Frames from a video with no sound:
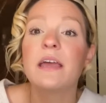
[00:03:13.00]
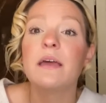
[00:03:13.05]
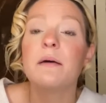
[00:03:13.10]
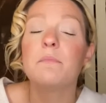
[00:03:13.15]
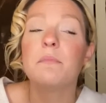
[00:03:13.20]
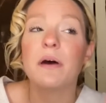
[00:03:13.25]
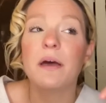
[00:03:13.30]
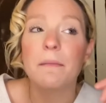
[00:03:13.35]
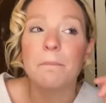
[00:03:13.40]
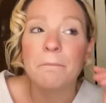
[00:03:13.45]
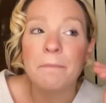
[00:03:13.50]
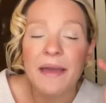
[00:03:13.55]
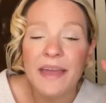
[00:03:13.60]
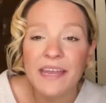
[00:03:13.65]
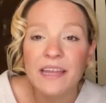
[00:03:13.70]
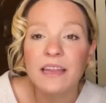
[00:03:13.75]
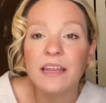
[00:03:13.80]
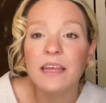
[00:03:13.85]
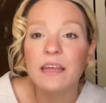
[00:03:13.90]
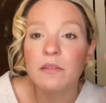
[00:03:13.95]
But
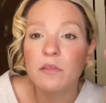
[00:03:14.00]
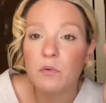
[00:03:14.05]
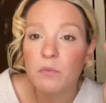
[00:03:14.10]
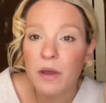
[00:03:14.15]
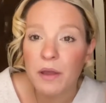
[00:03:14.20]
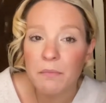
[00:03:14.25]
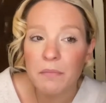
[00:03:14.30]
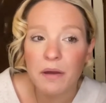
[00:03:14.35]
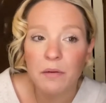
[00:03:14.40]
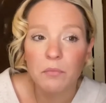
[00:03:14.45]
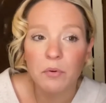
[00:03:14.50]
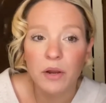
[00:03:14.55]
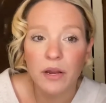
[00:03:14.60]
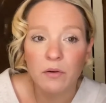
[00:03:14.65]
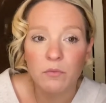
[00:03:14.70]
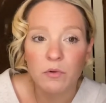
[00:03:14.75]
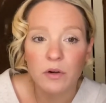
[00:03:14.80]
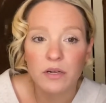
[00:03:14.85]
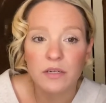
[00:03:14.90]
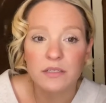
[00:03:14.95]
mainly the way my
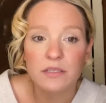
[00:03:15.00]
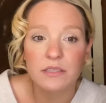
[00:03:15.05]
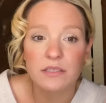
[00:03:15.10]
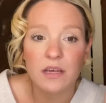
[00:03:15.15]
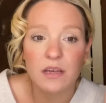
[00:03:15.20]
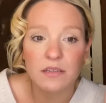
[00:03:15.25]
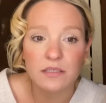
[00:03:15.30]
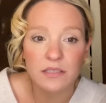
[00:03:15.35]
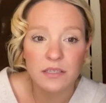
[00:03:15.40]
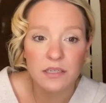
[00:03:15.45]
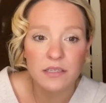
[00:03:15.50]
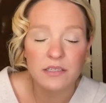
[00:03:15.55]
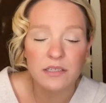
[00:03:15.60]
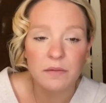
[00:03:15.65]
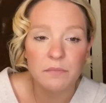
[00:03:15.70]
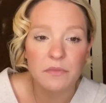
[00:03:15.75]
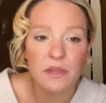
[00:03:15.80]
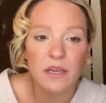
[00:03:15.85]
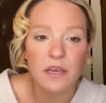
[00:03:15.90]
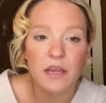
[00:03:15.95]
brain works is I'll see
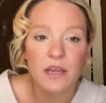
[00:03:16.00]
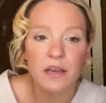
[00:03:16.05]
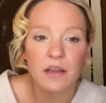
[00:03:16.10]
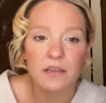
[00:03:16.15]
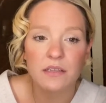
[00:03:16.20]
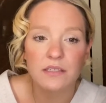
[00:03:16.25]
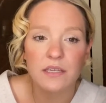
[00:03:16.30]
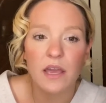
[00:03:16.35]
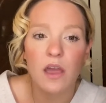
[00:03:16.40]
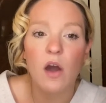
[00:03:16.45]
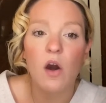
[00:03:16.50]
something and I'll say,